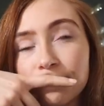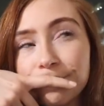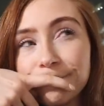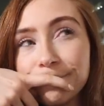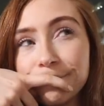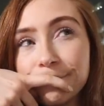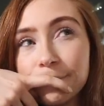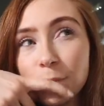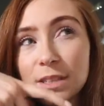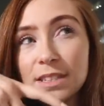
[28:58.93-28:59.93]

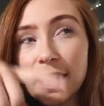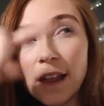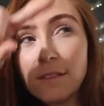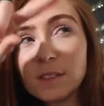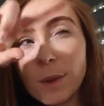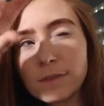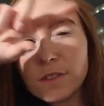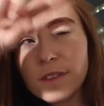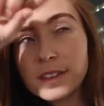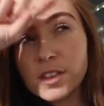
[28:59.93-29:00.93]
We'll see, and obviously we have to fix